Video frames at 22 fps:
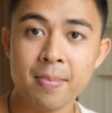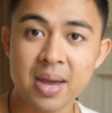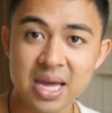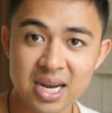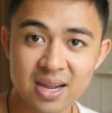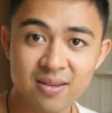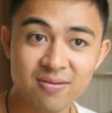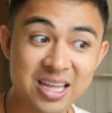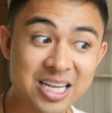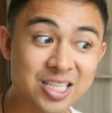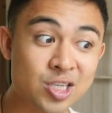
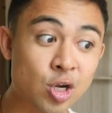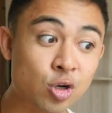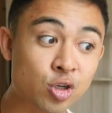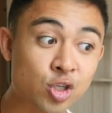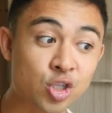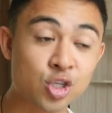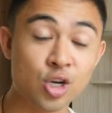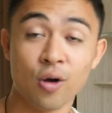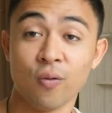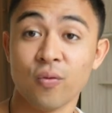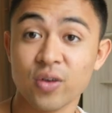Many of these are
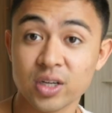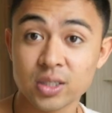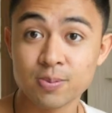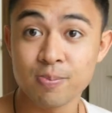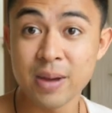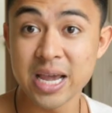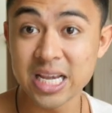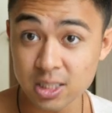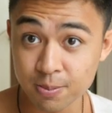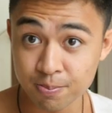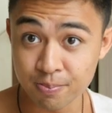
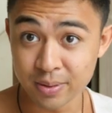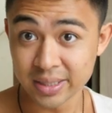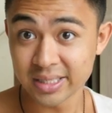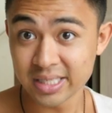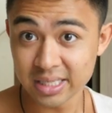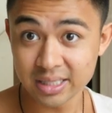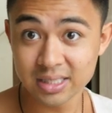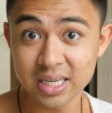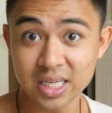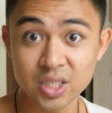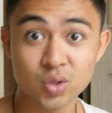service-based
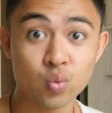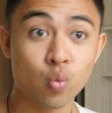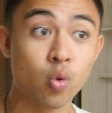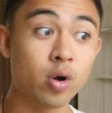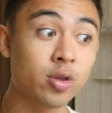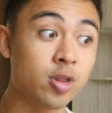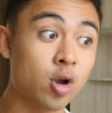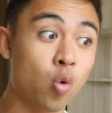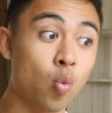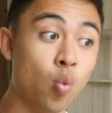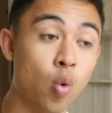businesses
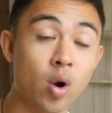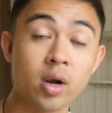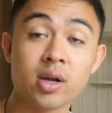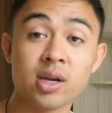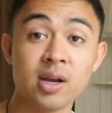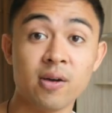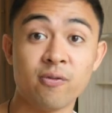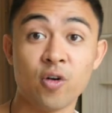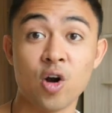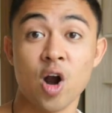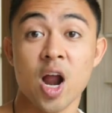where they're
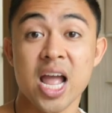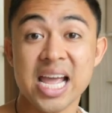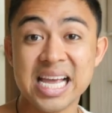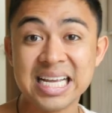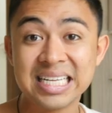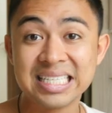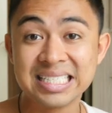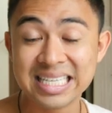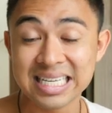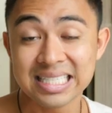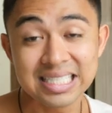working for
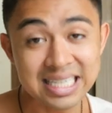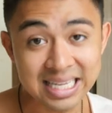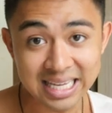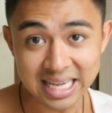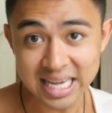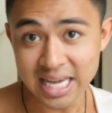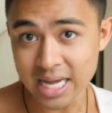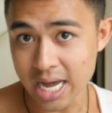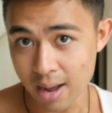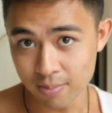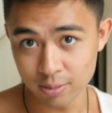existing
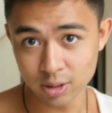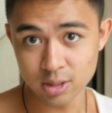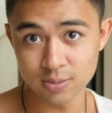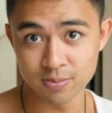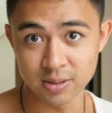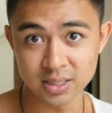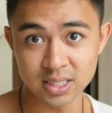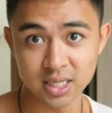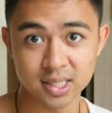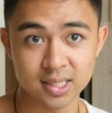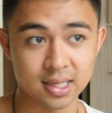e-commerce
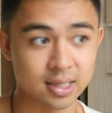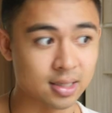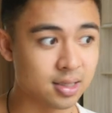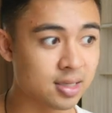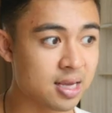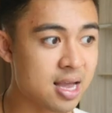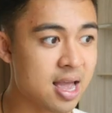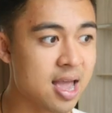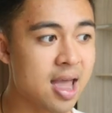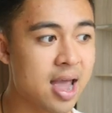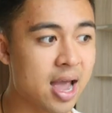businesses.
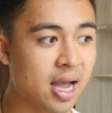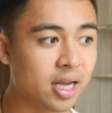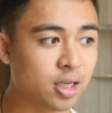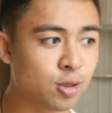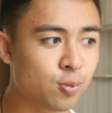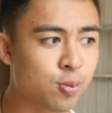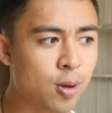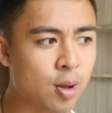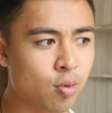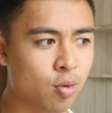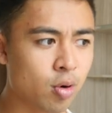And
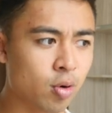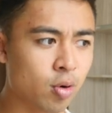you're probably